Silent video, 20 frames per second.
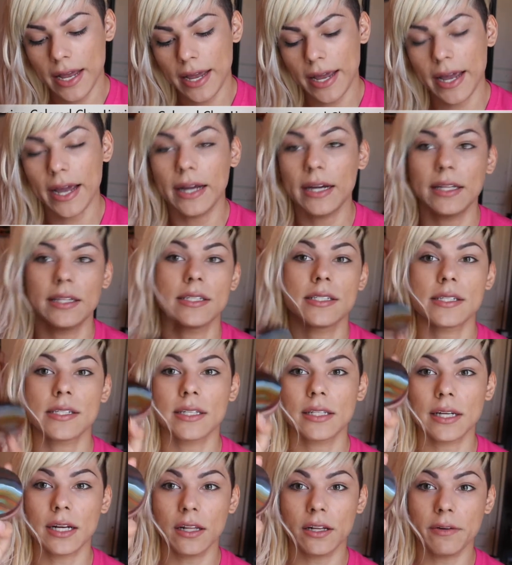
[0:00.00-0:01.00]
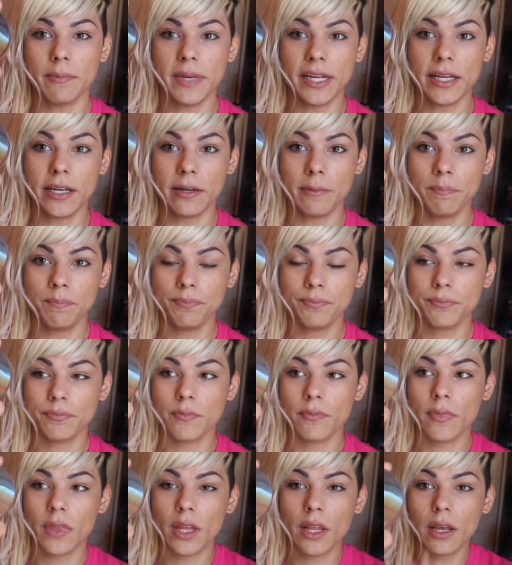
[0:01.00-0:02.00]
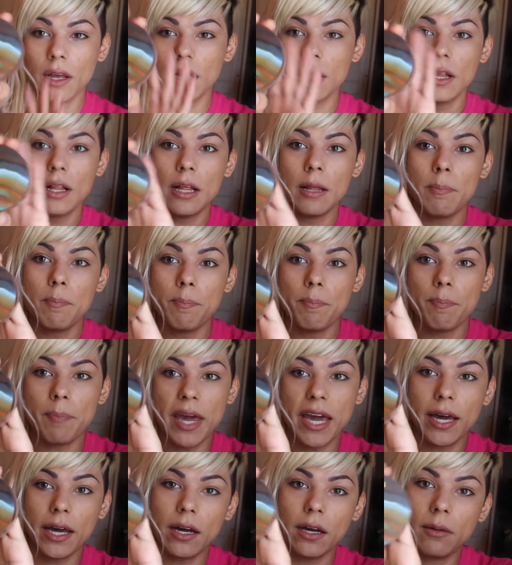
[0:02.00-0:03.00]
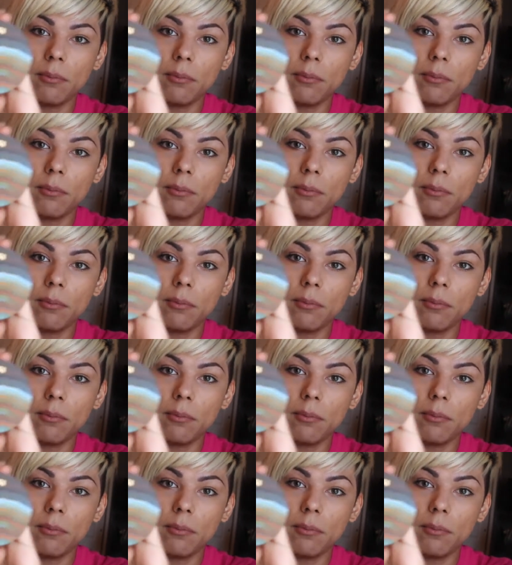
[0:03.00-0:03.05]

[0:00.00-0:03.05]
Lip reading: And this is in the color medium. Bam.